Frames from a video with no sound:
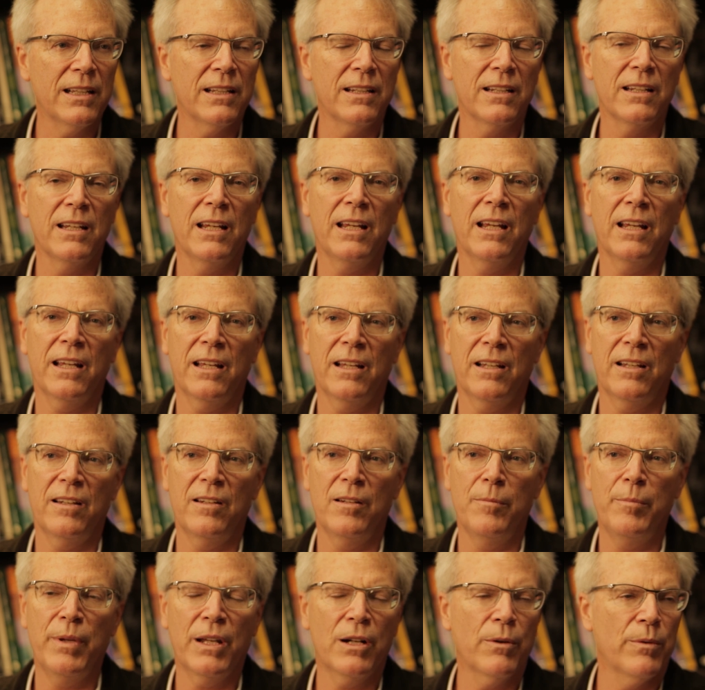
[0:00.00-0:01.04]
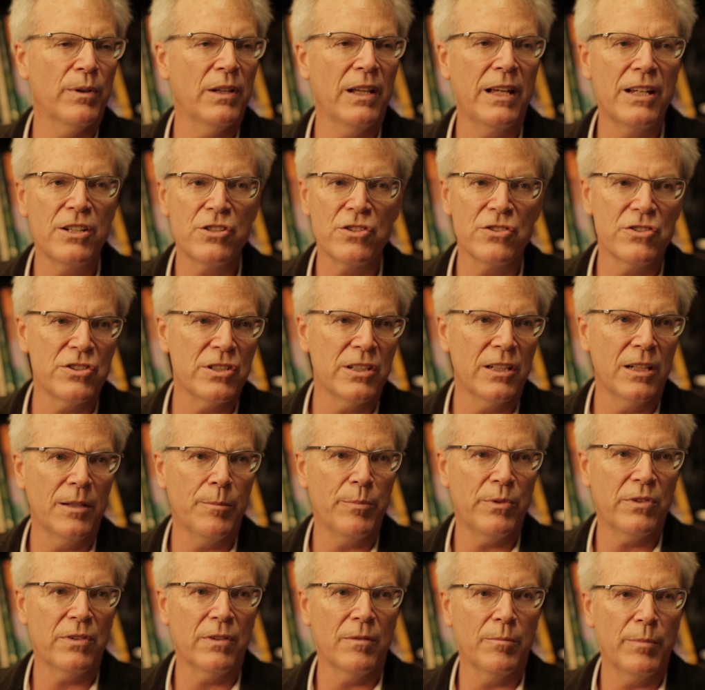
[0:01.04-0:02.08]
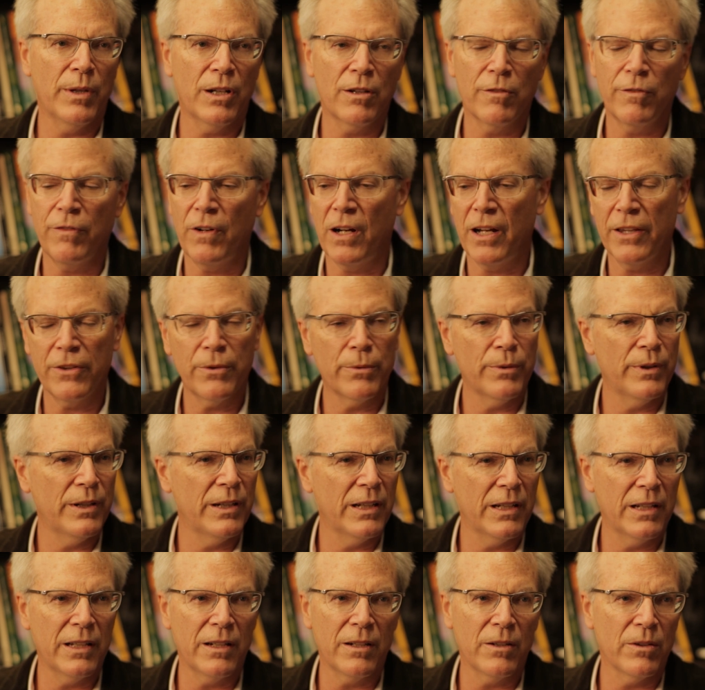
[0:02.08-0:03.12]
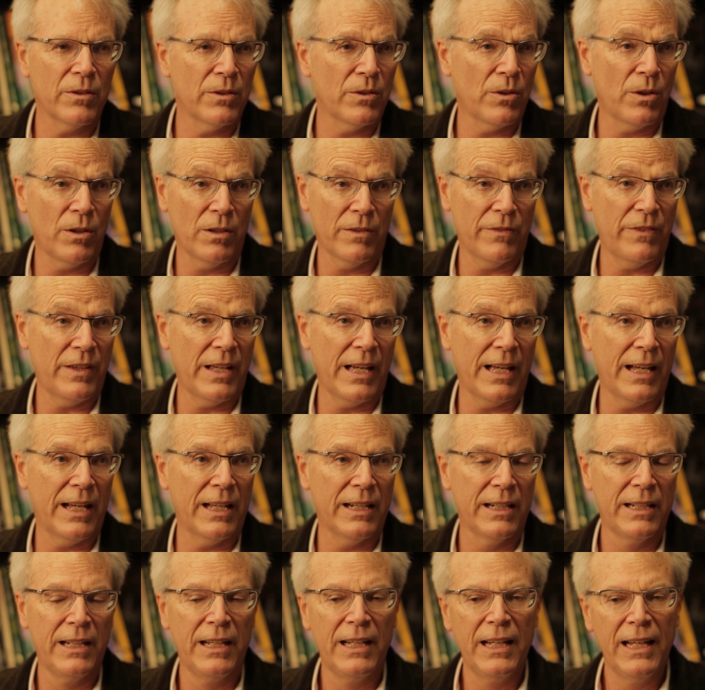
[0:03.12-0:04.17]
and better relationships and better fathering and all of that.